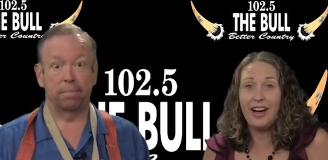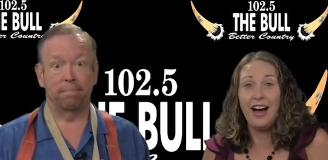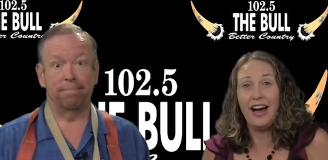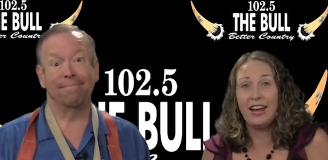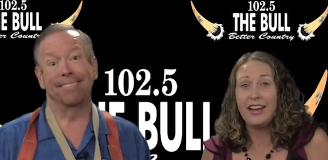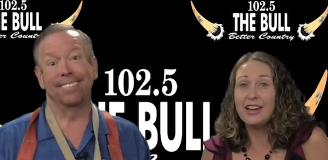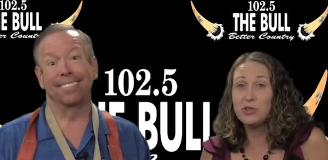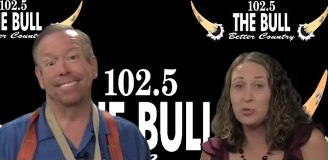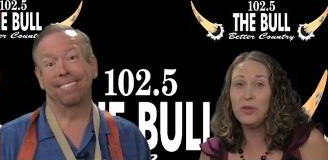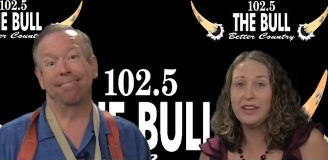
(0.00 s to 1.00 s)
Speaker 1: guy.
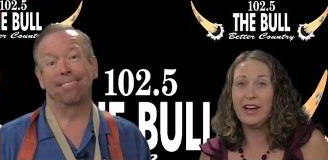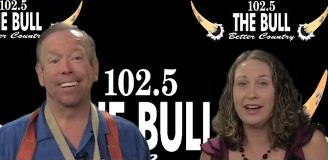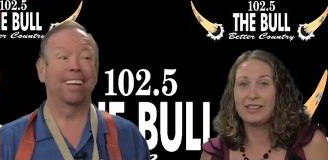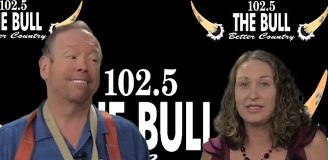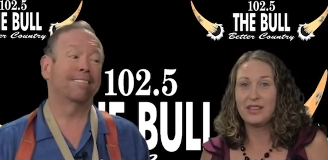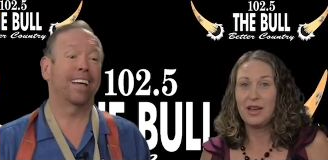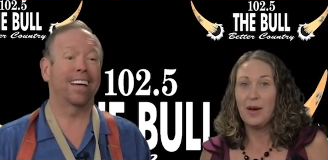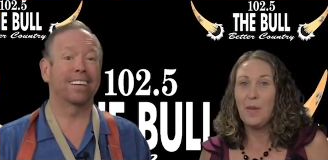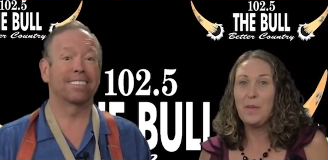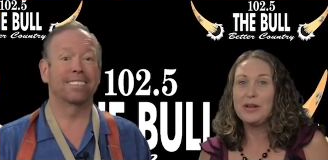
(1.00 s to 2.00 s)
He's really nice.
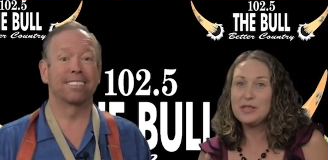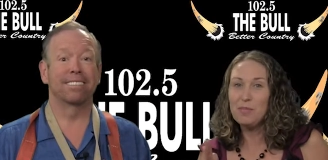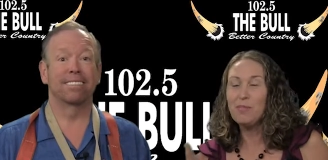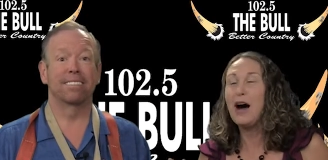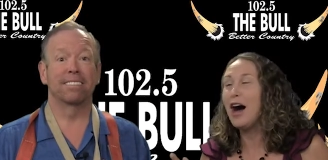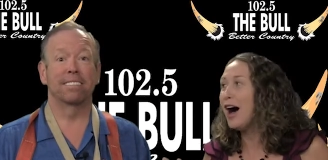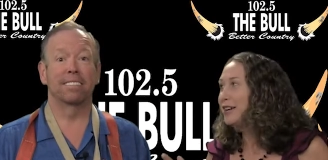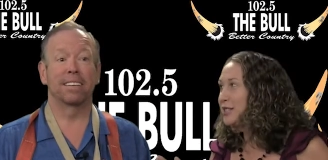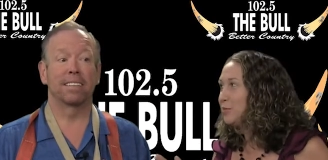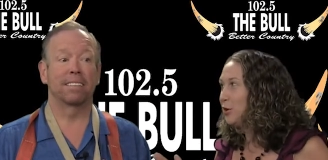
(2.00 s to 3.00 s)
Thanks. But it's
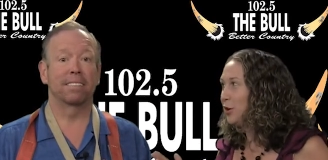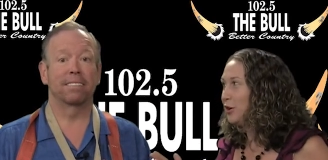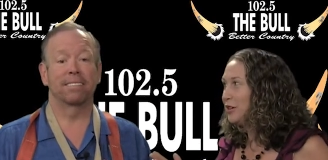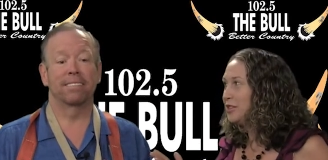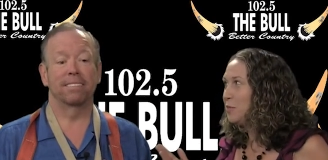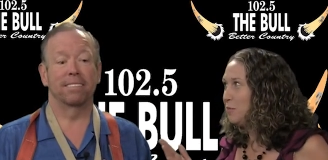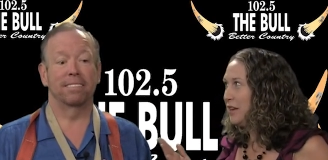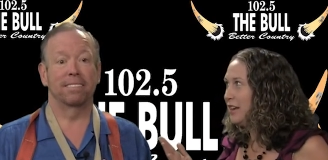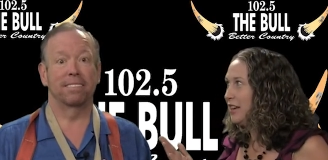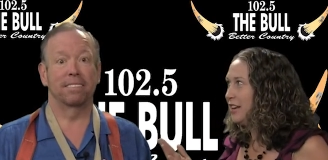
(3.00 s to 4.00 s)
impossible to
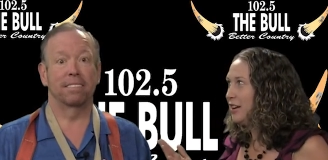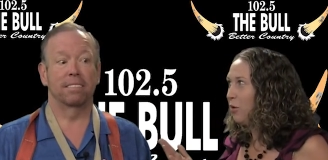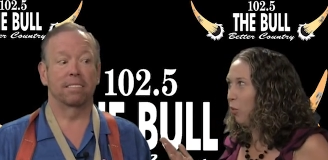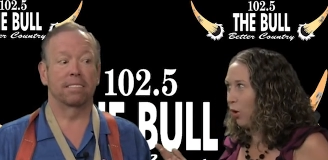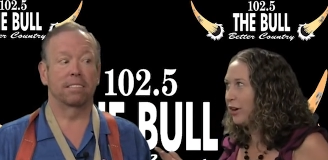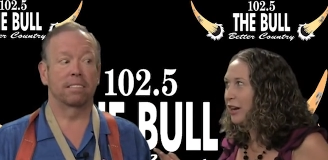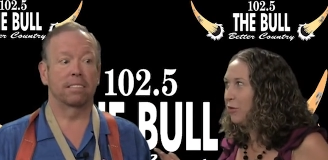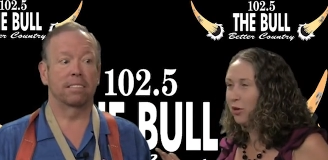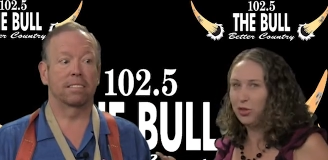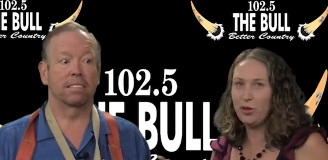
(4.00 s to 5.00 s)
be
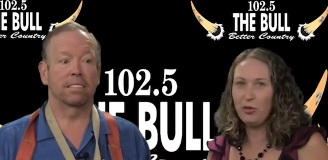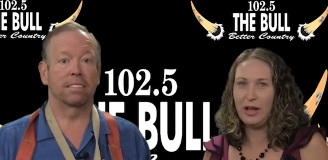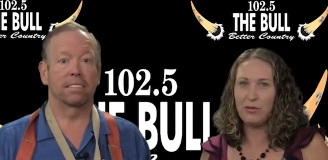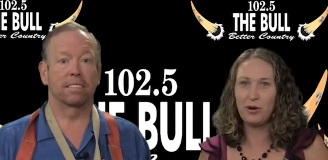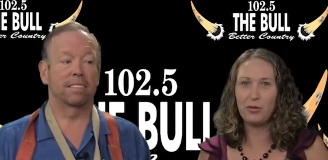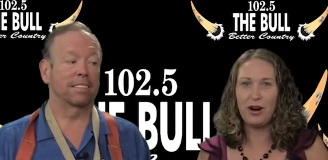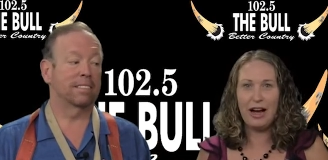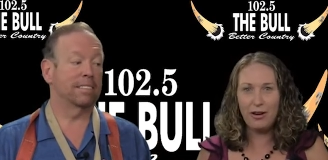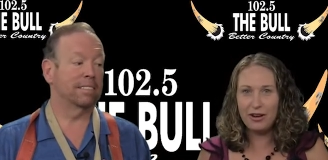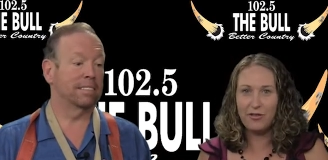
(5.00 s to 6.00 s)
working with you like when we're
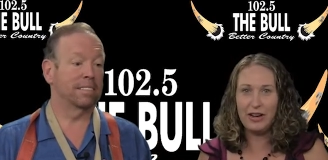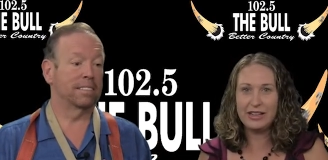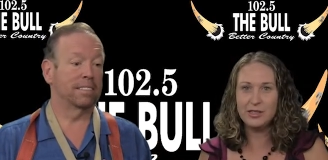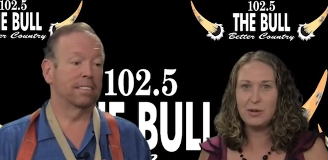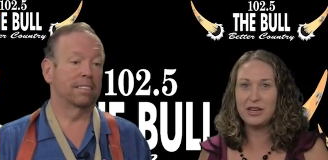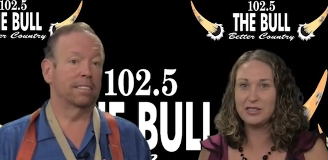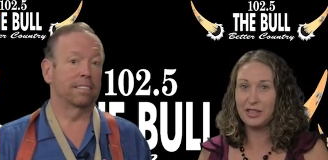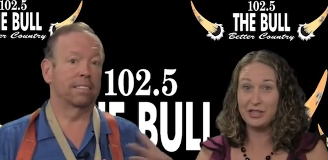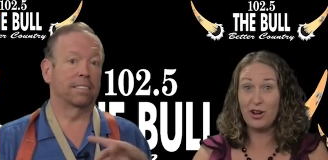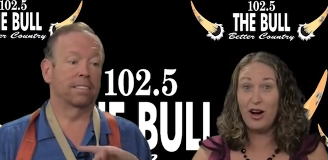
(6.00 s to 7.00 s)
out at events because
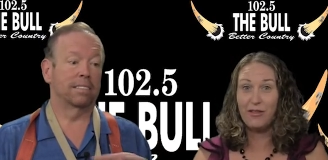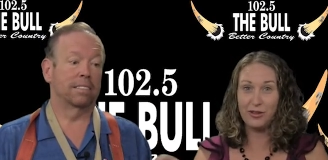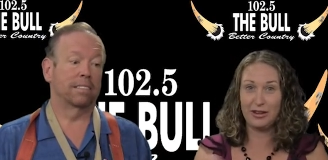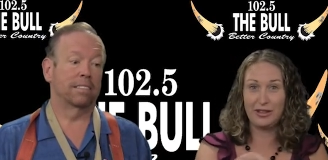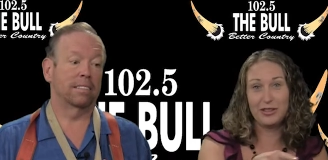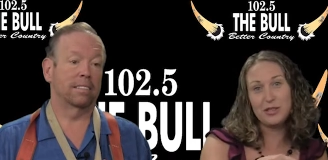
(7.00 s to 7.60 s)
he's off talking to